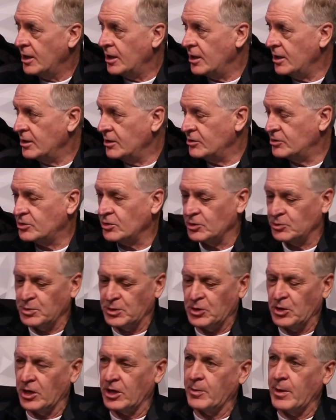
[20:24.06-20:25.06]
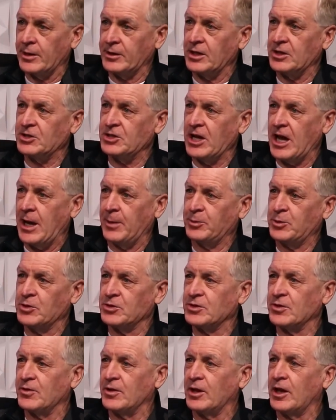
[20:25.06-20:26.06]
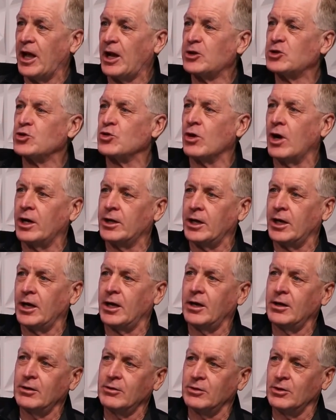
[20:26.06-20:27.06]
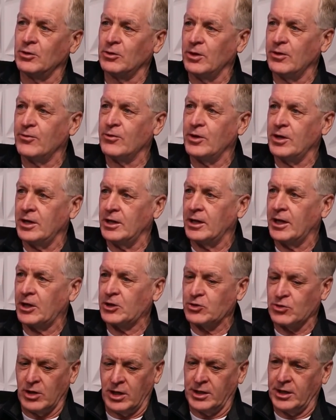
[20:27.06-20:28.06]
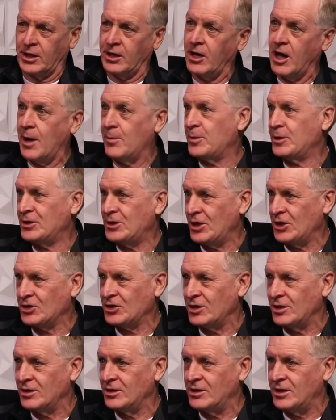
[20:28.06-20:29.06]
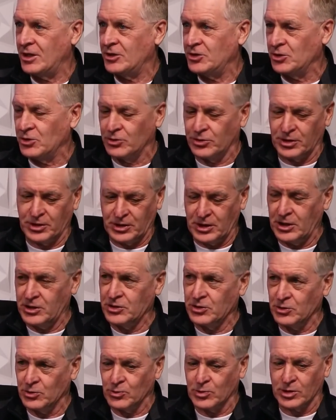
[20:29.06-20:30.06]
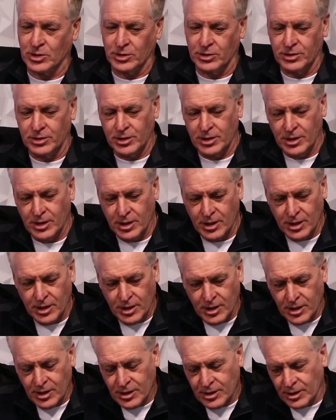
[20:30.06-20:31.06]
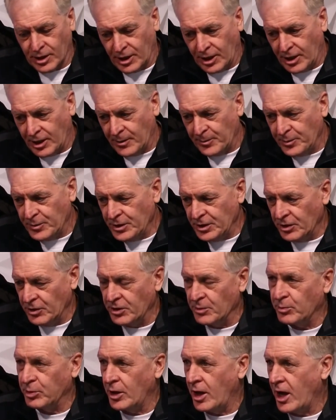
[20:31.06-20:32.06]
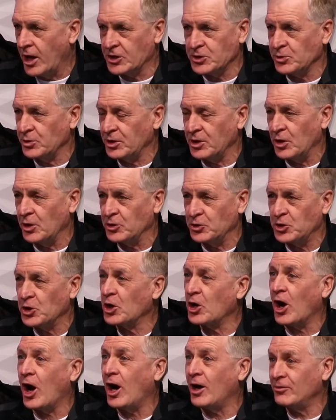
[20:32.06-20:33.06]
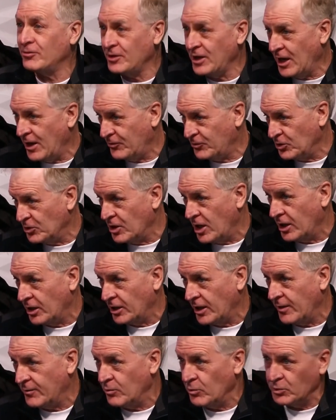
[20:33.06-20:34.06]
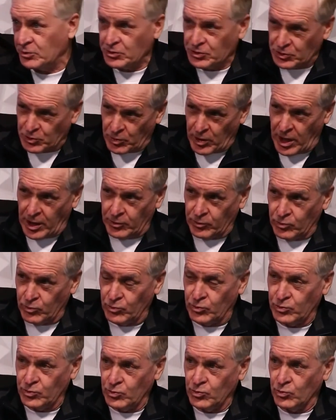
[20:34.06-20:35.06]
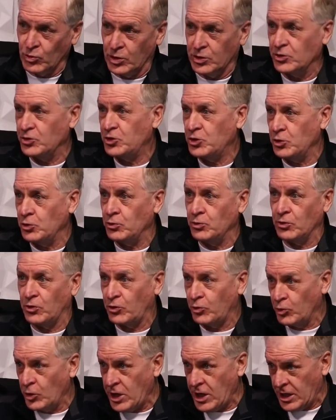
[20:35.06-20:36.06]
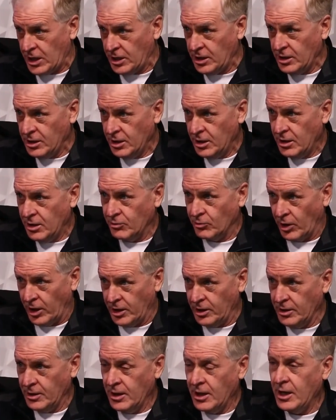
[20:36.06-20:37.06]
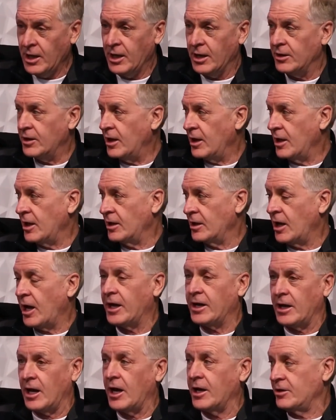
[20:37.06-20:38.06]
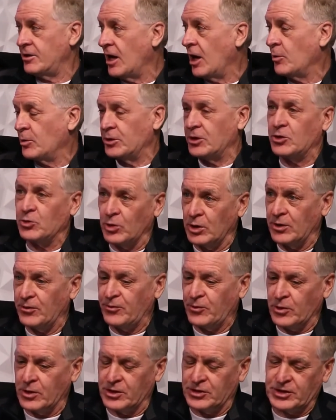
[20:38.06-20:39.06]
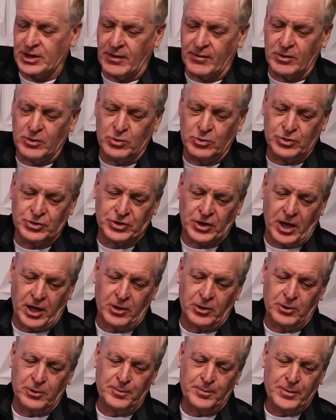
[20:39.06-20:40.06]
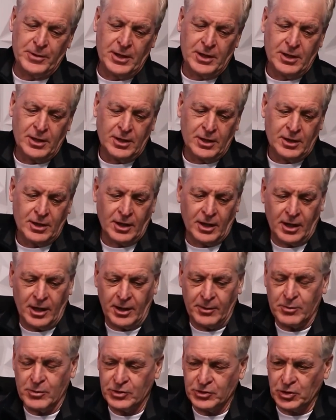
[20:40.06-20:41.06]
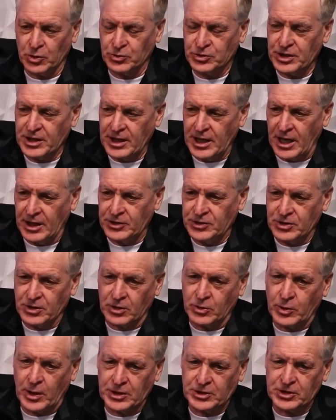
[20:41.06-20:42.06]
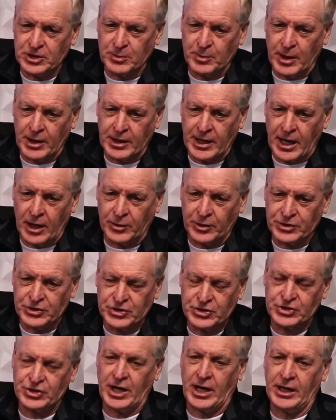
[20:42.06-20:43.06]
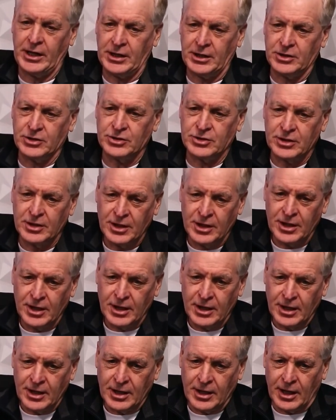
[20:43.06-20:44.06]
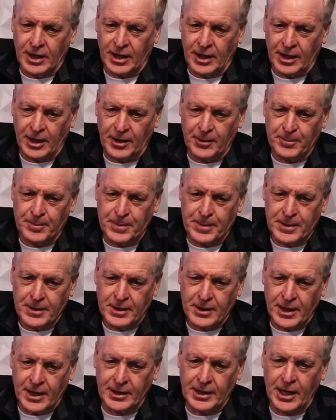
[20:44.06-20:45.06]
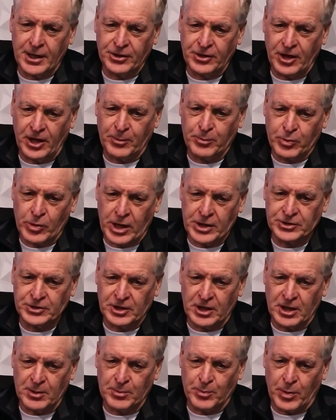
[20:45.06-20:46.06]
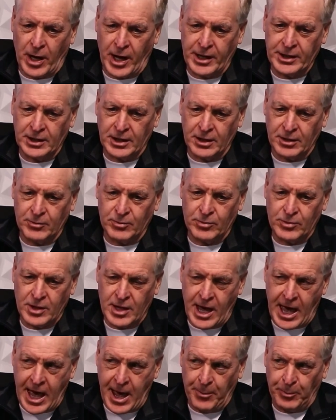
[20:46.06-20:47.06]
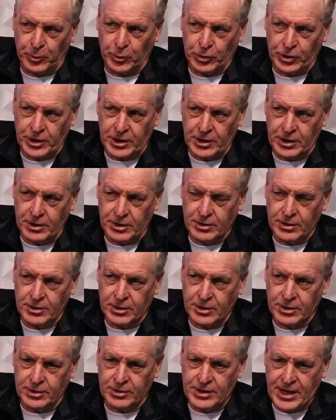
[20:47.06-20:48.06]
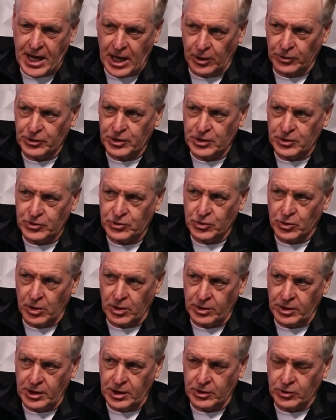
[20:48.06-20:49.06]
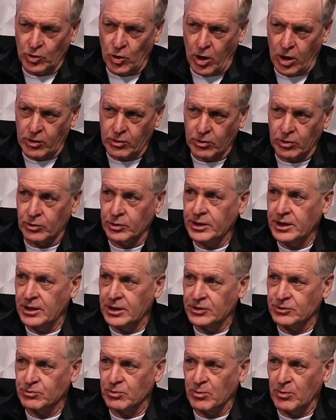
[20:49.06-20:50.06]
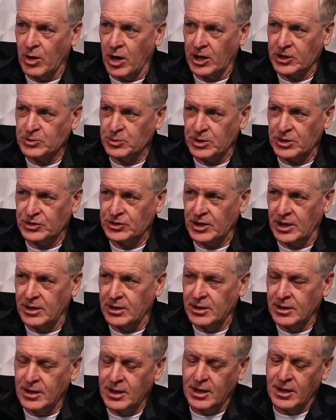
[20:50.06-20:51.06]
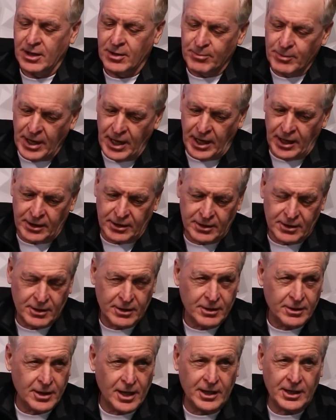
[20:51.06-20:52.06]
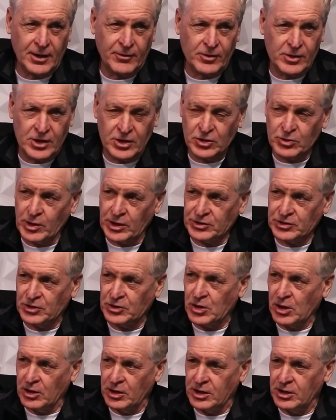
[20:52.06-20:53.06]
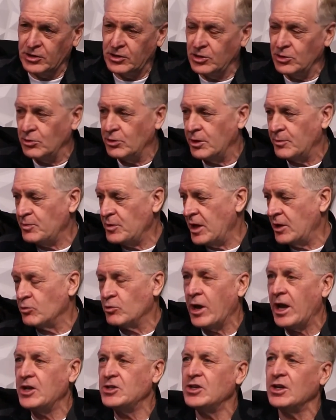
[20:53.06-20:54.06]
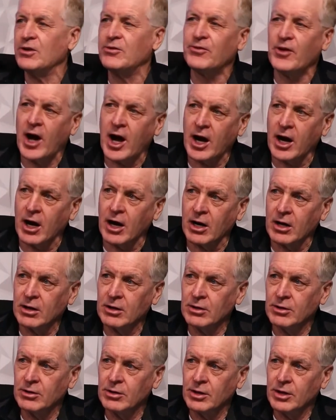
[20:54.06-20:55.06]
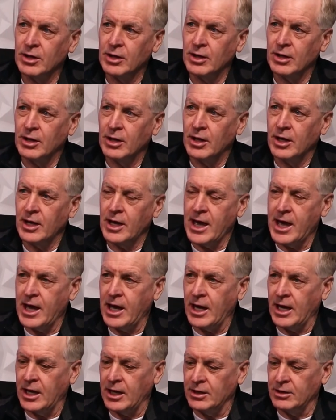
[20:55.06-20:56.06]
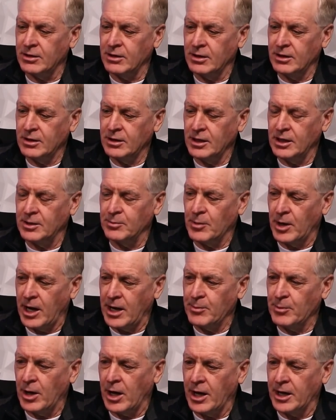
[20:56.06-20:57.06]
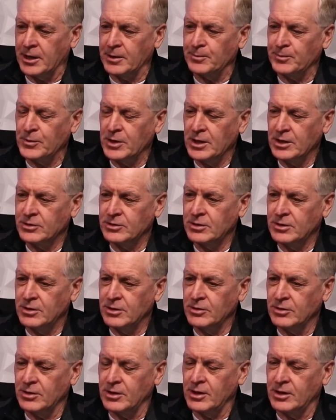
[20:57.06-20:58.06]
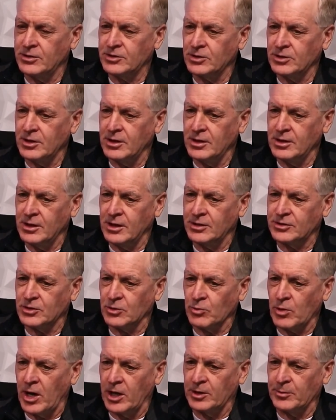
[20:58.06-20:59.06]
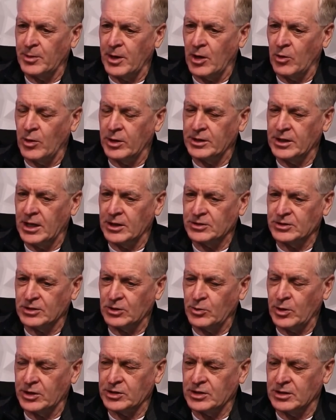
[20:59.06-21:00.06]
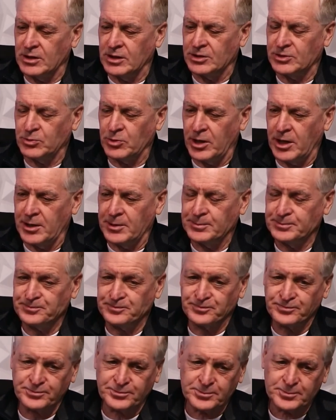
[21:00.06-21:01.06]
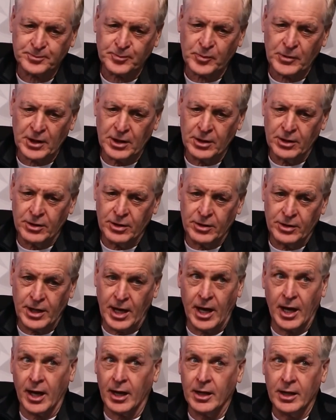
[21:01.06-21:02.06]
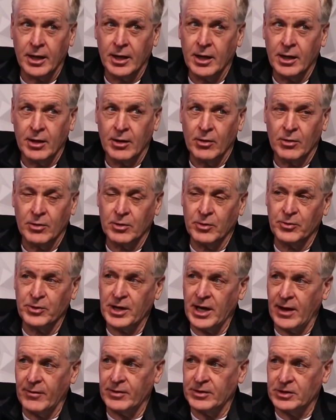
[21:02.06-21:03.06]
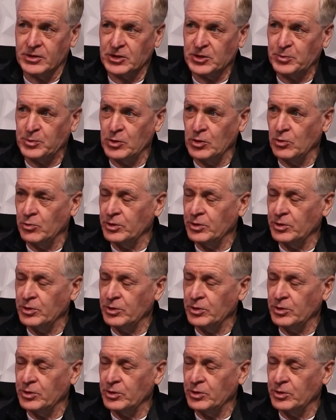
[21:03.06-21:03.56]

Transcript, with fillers: And so as we talk about the chapters of electronic delivery and electronic competition, the digital world, you know, the blogs really only took off after 9/11, which is around 1, 2, and 3. Right? And I dealt with the 24/7 news cycle. So to answer your question about how it's changed, and I think President Biden aptly nailed it during the inaugural in his remarks when he said, man, not every issue has to turn into a raging fire. And in my mind, it's a roundabout way to answer the question this way. Yeah, we have a dispute.